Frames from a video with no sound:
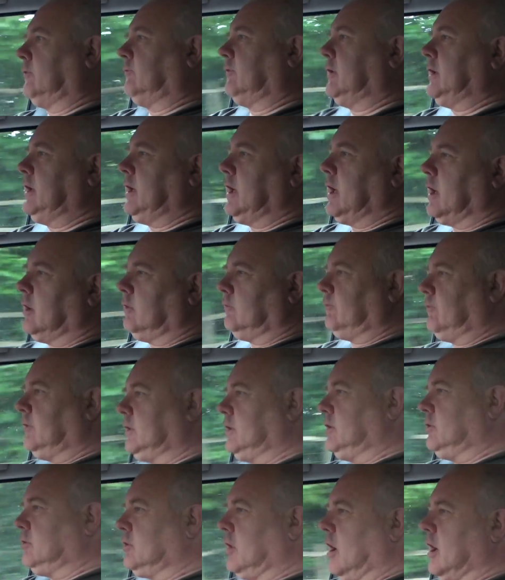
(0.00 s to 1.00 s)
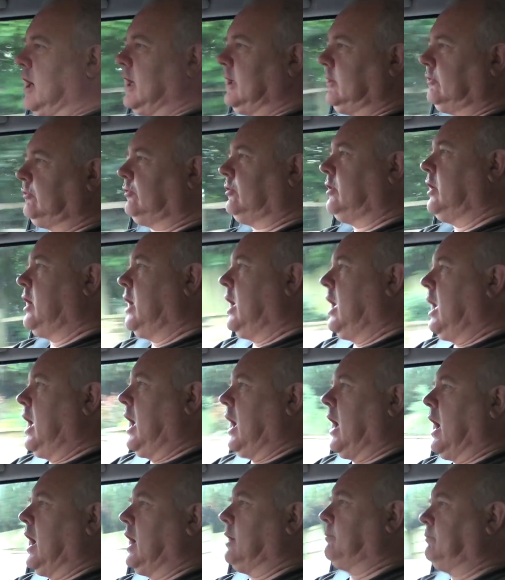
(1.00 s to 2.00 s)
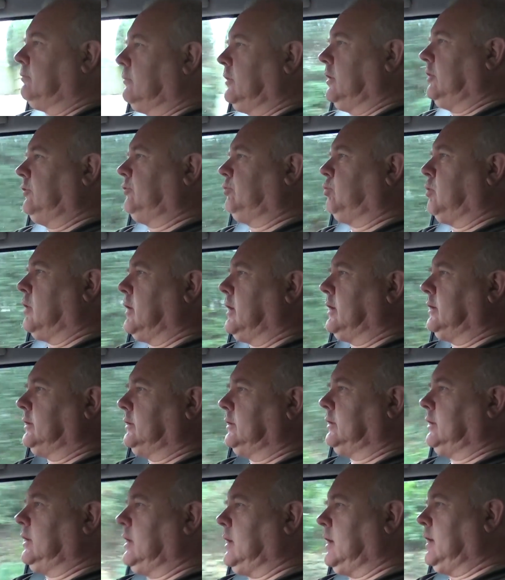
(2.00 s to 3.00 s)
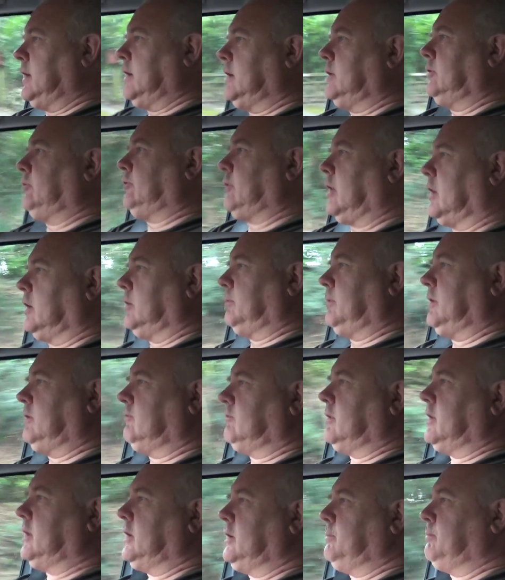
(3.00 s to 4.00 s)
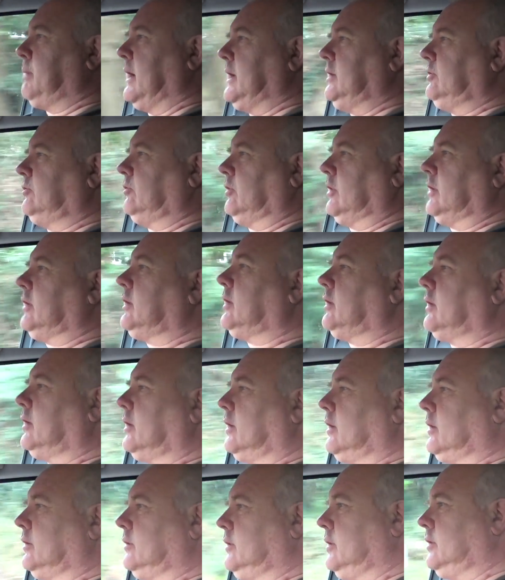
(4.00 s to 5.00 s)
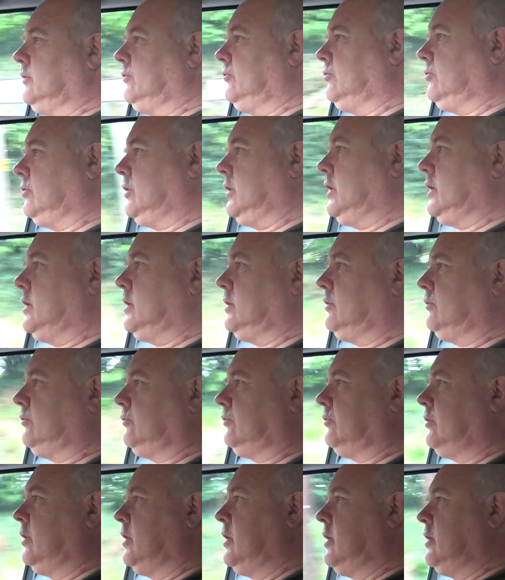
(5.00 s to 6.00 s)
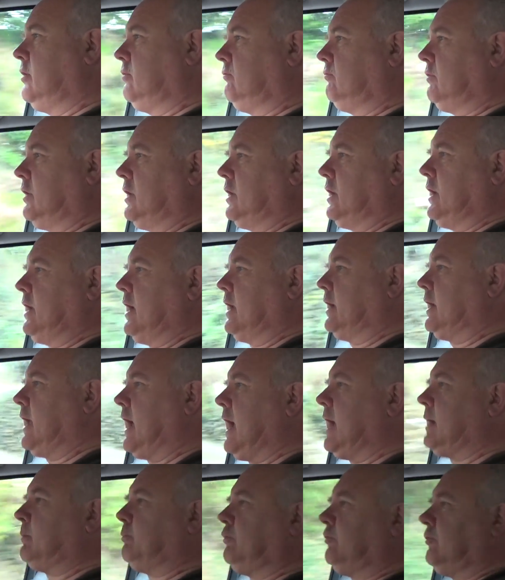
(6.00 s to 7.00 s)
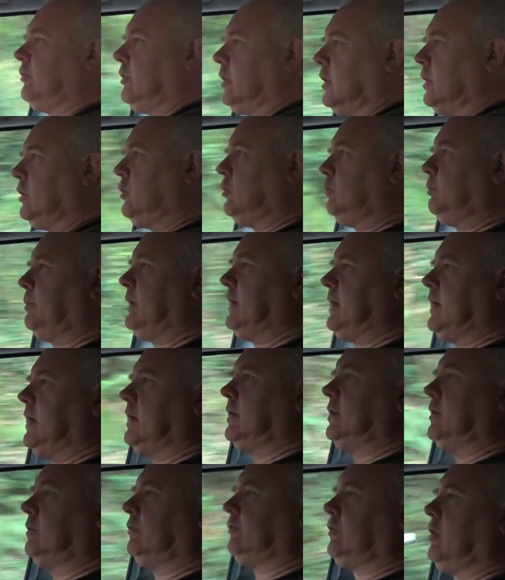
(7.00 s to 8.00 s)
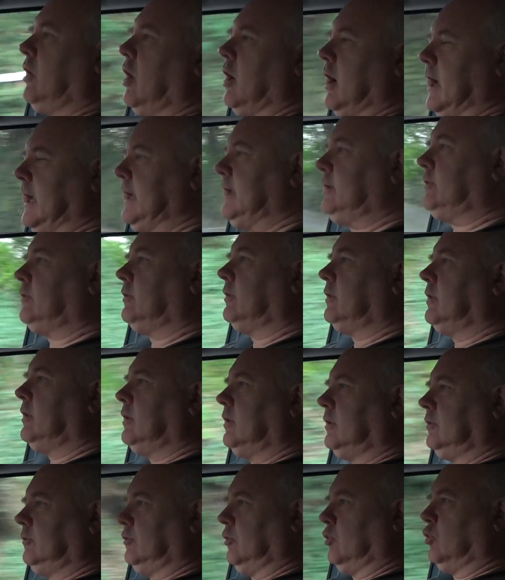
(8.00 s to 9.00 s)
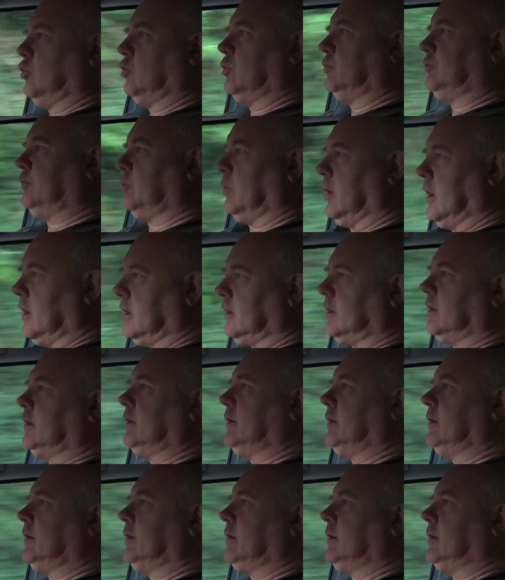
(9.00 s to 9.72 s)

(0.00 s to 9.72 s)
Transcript: video for you guys. This one is going to be really basic. This is really an absolute beginner's guide to Hauptwerk